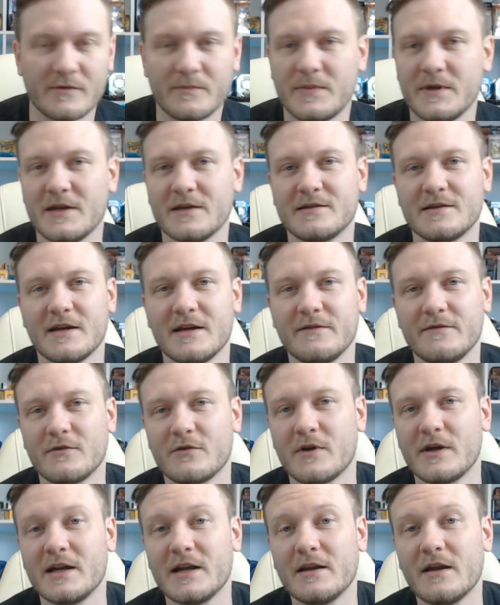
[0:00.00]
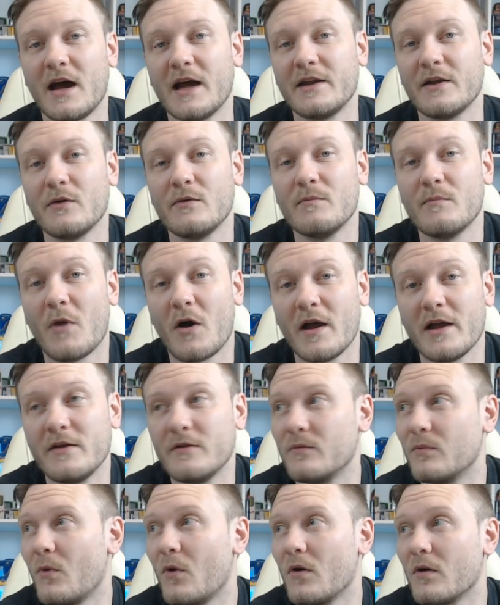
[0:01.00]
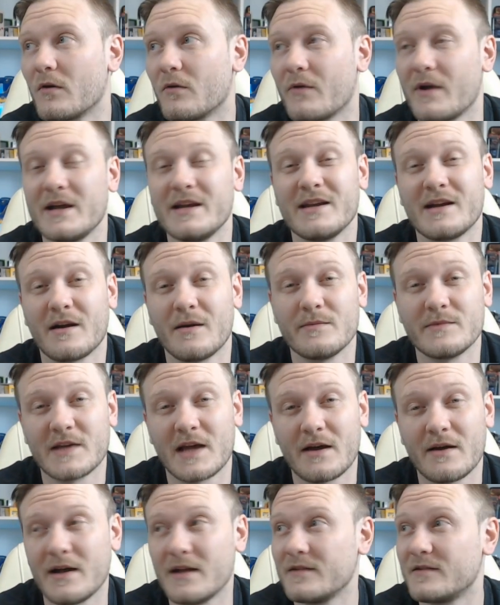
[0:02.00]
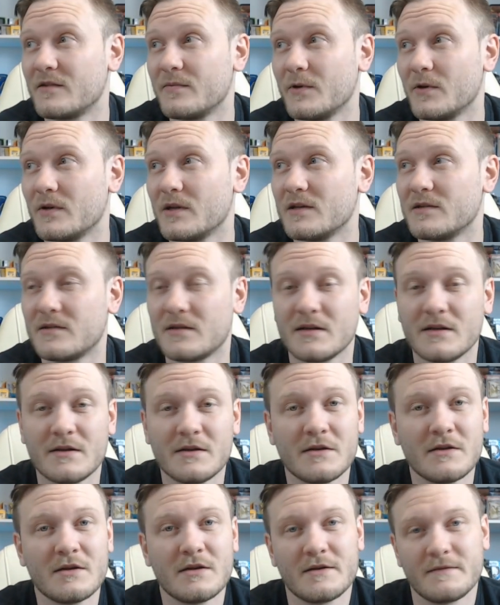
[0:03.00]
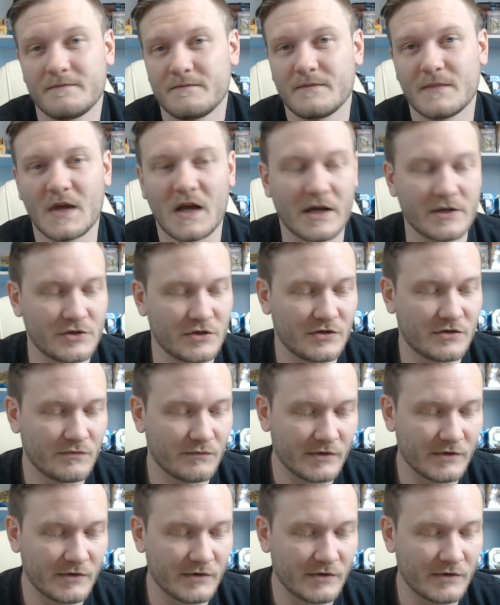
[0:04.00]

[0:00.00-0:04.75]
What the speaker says: to PSA for grading. I don't mind what grade it comes out as, to be honest. I just